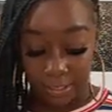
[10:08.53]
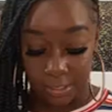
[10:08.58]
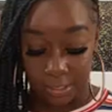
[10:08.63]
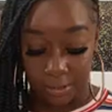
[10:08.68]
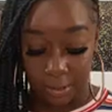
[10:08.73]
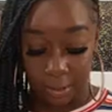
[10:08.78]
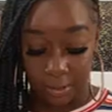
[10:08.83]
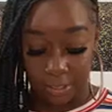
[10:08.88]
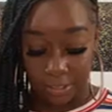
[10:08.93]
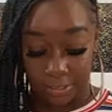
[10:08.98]
the
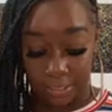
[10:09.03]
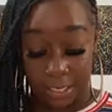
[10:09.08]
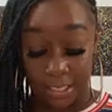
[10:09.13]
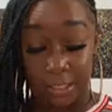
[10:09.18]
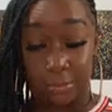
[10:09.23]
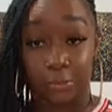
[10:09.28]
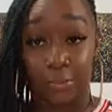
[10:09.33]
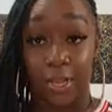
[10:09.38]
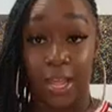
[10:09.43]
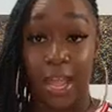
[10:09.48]
longest
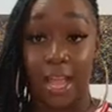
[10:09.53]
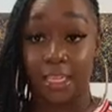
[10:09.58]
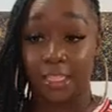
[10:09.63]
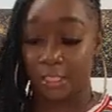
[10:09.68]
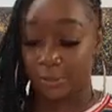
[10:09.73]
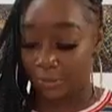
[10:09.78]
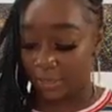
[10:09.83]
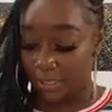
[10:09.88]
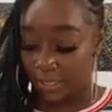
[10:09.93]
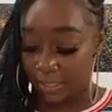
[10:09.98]
decimal. It has
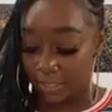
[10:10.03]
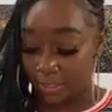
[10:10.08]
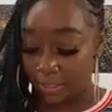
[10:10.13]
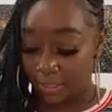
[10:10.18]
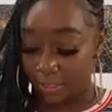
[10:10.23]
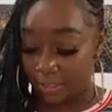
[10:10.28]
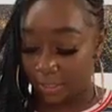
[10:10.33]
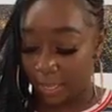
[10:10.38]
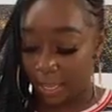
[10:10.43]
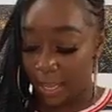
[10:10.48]
3
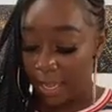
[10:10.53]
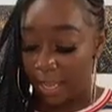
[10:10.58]
digits.